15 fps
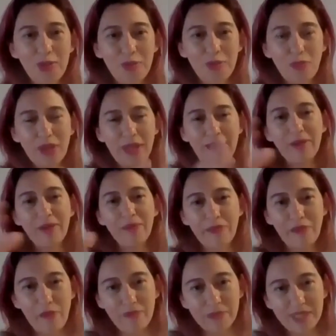we come
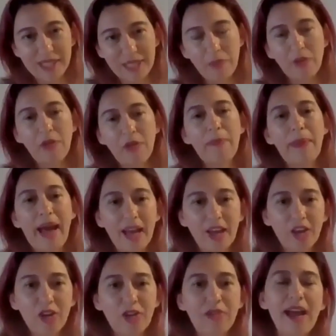from similar
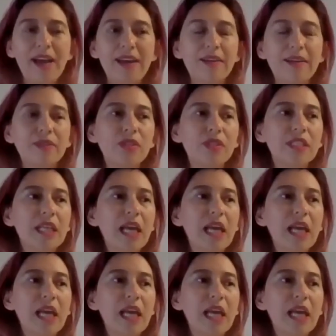backgrounds,